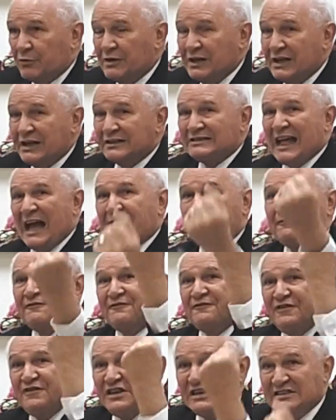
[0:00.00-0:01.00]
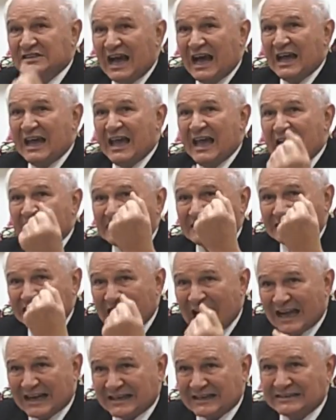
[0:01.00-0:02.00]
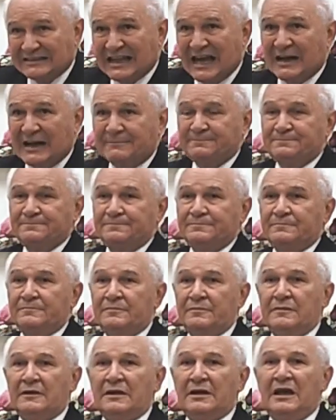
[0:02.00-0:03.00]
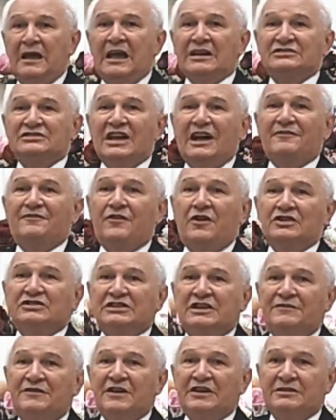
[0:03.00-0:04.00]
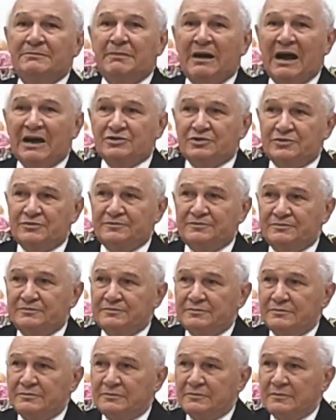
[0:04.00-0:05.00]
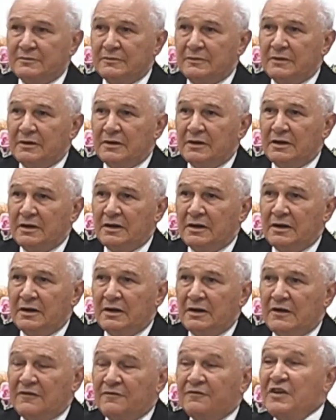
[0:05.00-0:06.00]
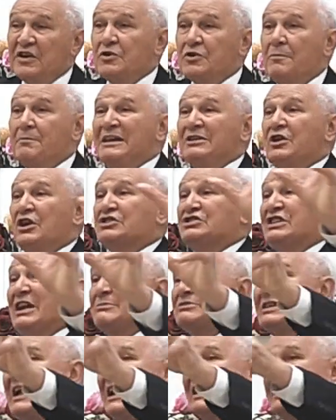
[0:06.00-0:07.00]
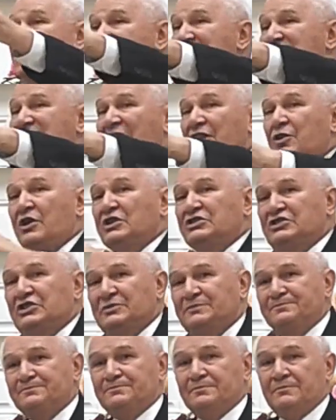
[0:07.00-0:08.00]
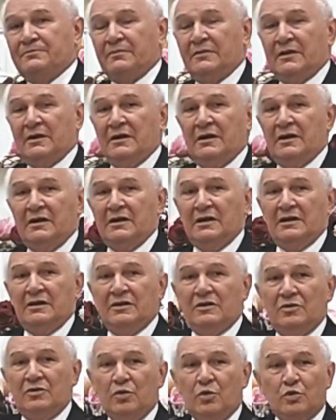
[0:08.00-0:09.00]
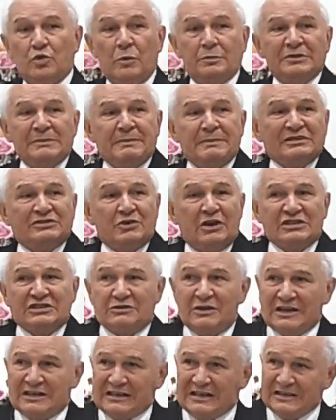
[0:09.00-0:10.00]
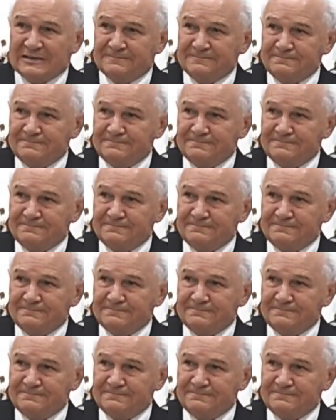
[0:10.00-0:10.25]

and removing from the blessing of eternal life. That's the voice that came from the bottom. See, my brethren, we have here tonight a group